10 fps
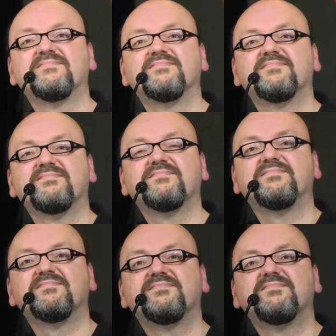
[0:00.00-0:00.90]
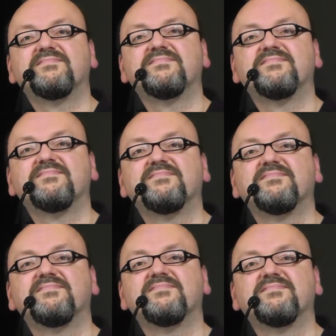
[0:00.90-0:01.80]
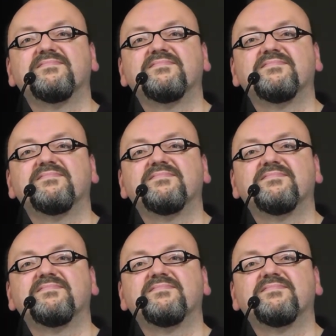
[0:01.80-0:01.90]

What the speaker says: (no one is talking)